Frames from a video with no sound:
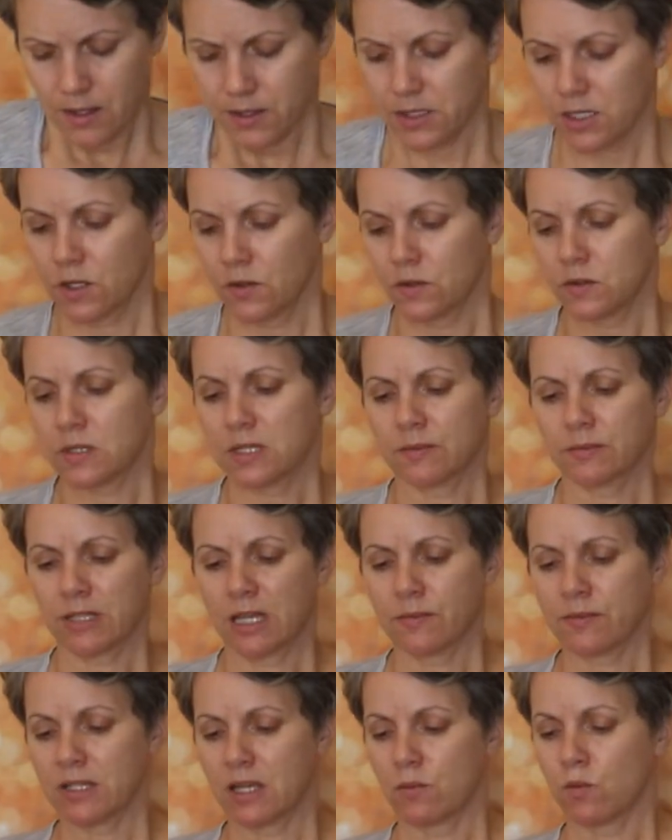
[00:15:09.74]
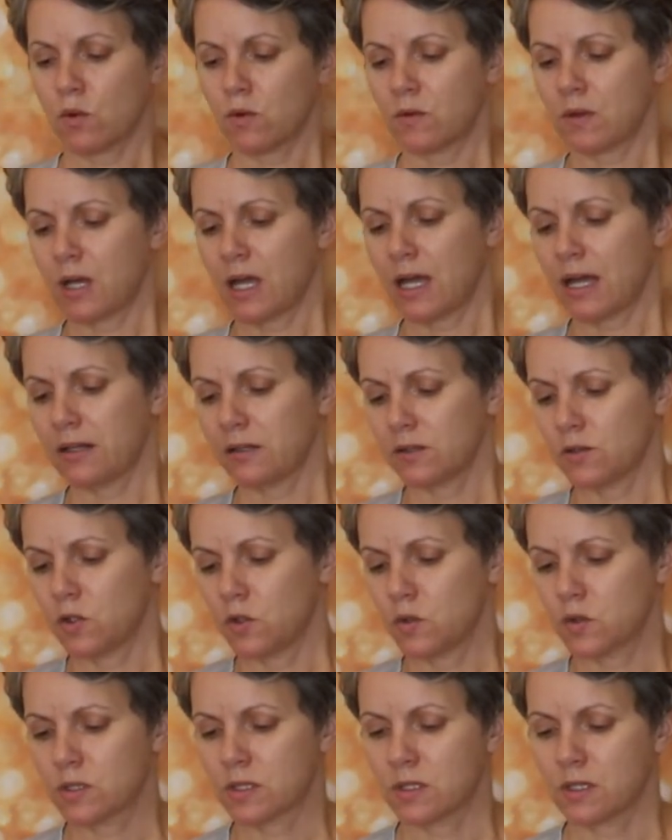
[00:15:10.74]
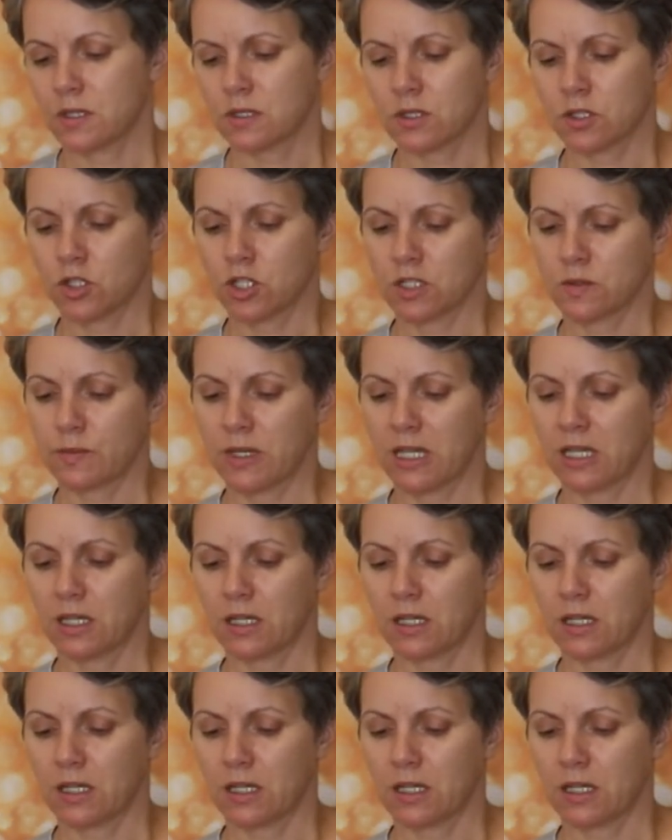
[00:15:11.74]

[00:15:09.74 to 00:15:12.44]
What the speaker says: So sometimes I'll use this and just